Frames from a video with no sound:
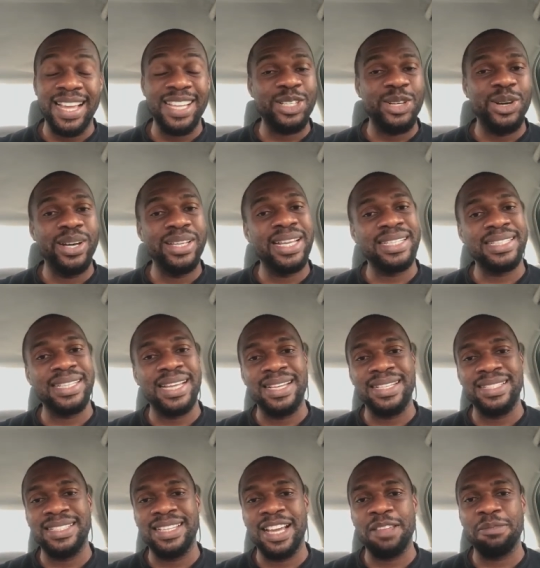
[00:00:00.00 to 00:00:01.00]
as God has
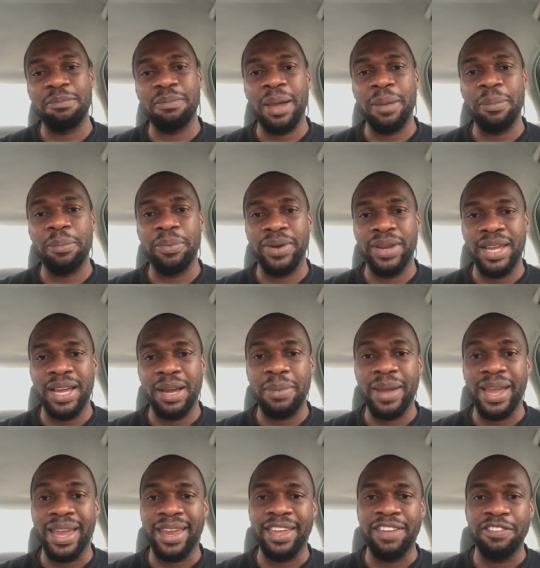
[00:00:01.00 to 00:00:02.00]
answered my prayer
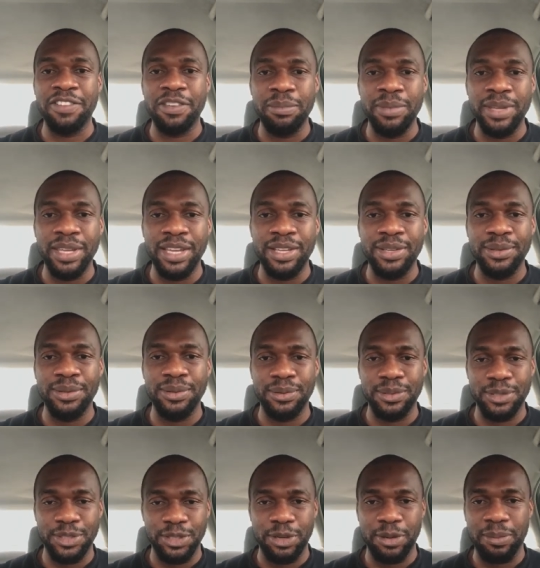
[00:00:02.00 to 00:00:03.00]
by giving me a
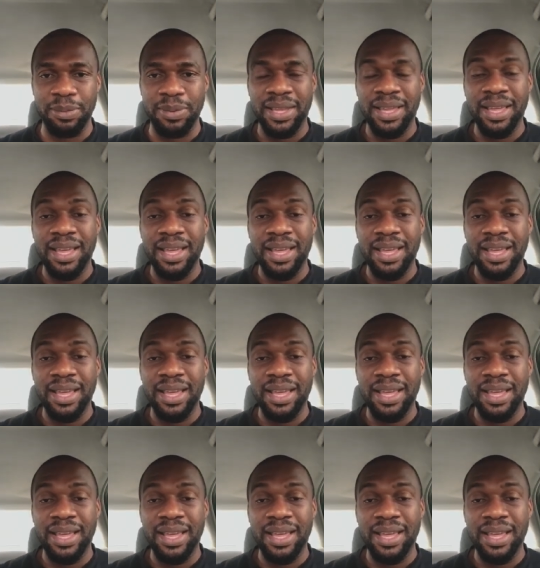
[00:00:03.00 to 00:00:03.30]
new job.